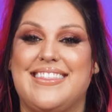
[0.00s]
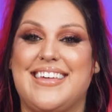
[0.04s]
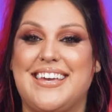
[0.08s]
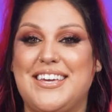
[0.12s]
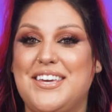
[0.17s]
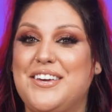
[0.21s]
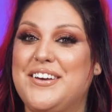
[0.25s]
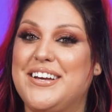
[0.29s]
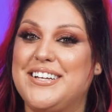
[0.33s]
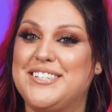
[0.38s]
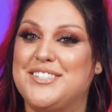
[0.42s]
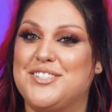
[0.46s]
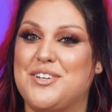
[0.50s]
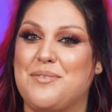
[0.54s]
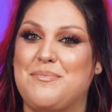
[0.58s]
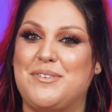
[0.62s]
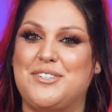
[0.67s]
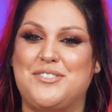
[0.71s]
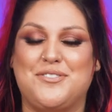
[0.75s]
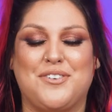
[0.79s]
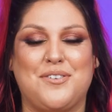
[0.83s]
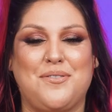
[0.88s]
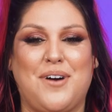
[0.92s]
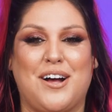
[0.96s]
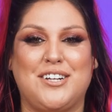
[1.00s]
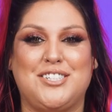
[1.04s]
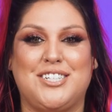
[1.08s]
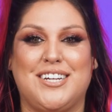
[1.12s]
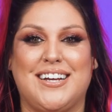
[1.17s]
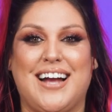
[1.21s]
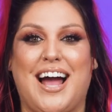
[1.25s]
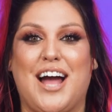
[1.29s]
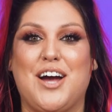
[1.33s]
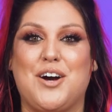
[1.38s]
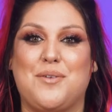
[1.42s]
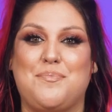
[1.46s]
Thank you guys so much for
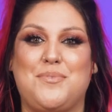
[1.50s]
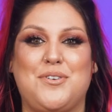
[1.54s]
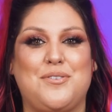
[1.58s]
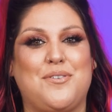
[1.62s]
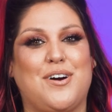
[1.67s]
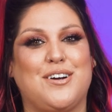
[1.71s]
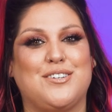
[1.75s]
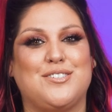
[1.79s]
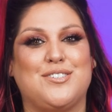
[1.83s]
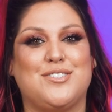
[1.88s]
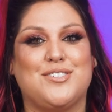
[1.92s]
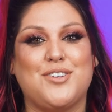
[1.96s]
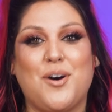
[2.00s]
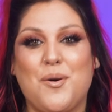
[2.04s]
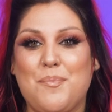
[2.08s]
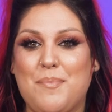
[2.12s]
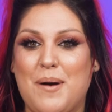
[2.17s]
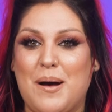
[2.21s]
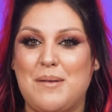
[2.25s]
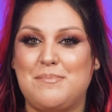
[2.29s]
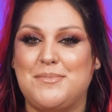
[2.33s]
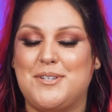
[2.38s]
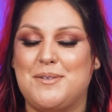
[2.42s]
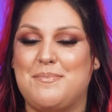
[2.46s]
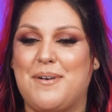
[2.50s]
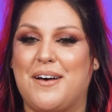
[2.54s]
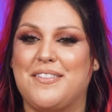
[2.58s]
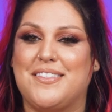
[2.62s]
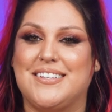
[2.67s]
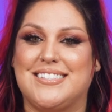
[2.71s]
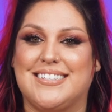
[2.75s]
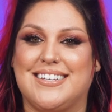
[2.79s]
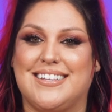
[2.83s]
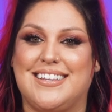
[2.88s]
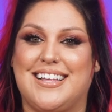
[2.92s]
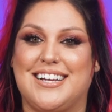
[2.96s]
watching. I hope you are so pumped about
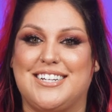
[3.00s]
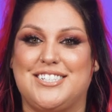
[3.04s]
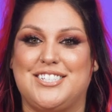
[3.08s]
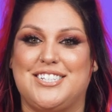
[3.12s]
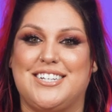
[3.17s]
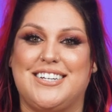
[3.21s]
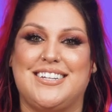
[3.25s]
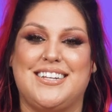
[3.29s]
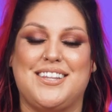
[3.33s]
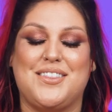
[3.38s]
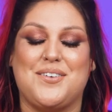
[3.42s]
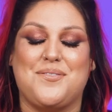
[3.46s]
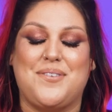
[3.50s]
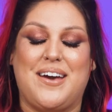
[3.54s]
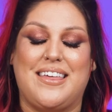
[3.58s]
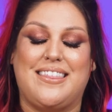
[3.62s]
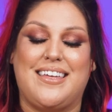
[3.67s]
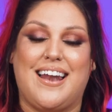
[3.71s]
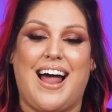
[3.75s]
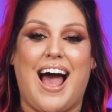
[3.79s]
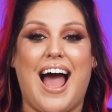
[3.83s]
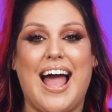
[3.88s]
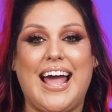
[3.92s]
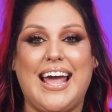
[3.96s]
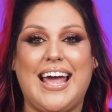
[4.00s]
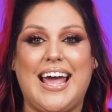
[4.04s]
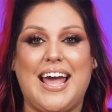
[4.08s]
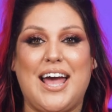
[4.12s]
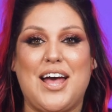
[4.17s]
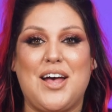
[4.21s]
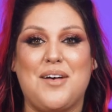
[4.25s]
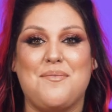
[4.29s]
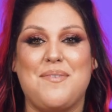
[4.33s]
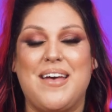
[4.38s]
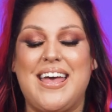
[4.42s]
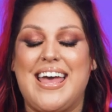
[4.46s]
this collection the way that I
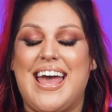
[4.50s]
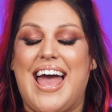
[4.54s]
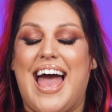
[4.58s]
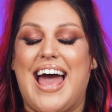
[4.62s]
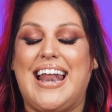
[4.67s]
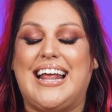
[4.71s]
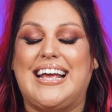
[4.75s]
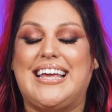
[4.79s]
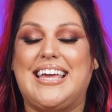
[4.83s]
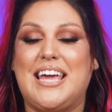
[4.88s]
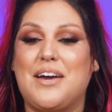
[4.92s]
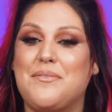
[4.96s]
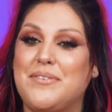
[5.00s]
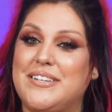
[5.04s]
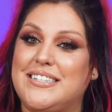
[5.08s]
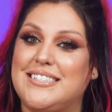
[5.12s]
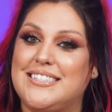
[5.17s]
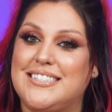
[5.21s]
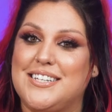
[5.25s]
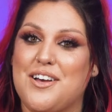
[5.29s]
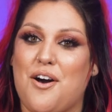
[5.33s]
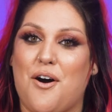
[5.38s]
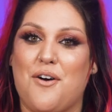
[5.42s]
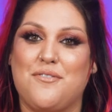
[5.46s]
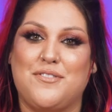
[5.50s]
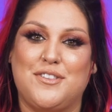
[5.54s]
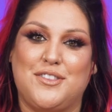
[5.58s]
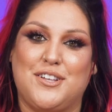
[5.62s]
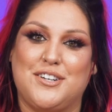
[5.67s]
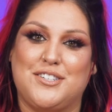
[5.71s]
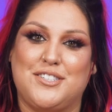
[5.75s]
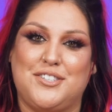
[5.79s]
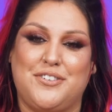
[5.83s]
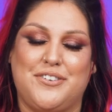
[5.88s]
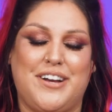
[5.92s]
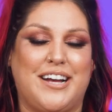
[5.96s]
am, and I can't wait to see all the
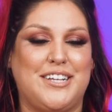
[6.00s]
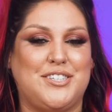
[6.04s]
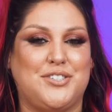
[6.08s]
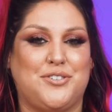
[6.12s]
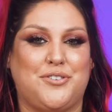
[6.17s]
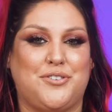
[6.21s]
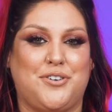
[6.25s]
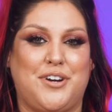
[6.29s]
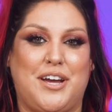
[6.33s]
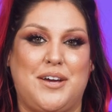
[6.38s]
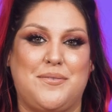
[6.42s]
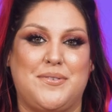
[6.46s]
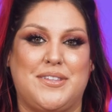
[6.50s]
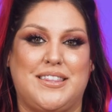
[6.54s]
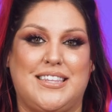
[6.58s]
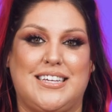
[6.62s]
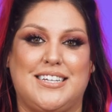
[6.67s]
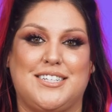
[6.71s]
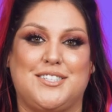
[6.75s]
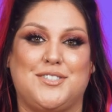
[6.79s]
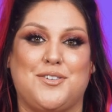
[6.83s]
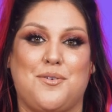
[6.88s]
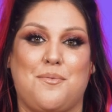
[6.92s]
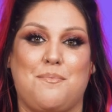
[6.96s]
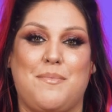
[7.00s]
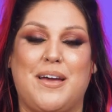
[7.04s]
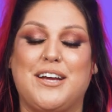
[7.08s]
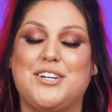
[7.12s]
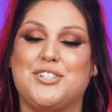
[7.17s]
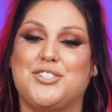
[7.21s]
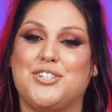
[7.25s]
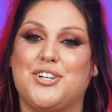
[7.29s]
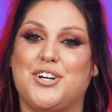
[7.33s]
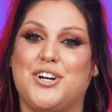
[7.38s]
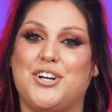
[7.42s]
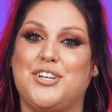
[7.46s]
looks you guys create with these, so make
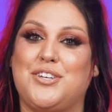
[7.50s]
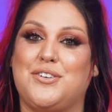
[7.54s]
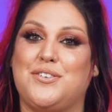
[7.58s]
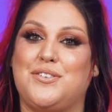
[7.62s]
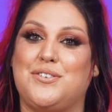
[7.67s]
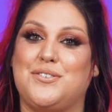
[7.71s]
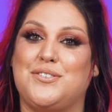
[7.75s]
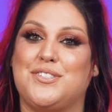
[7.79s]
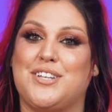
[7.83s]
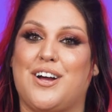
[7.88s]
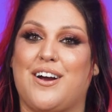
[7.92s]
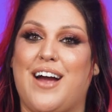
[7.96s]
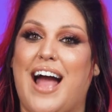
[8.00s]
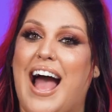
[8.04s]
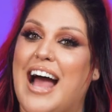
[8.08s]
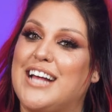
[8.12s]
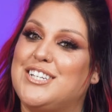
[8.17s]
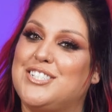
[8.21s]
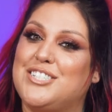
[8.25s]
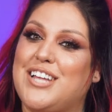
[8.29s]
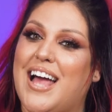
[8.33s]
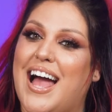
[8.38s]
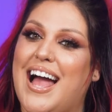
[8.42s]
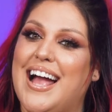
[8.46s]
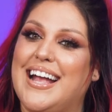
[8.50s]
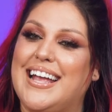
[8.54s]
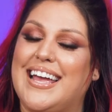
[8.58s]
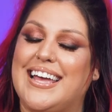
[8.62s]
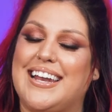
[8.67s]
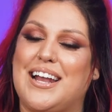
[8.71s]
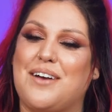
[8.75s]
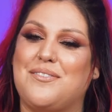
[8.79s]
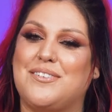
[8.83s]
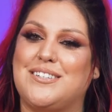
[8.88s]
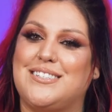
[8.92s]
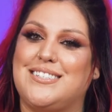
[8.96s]
sure you use our hashtag,
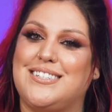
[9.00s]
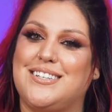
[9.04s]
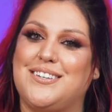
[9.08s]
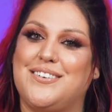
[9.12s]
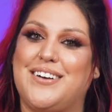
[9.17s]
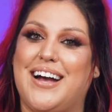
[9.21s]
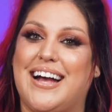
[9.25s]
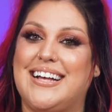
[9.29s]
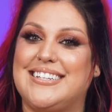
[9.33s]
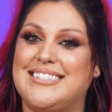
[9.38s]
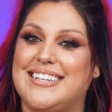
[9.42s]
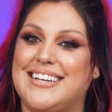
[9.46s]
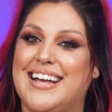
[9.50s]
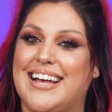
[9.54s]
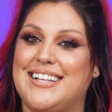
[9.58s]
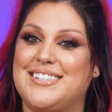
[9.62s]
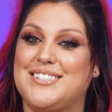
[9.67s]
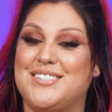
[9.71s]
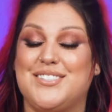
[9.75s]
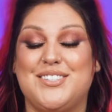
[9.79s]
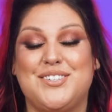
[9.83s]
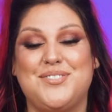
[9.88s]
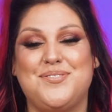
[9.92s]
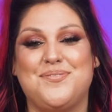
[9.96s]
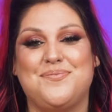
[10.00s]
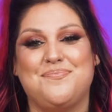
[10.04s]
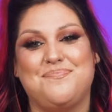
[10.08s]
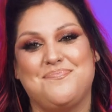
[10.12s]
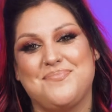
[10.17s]
and I will see you guys again soon.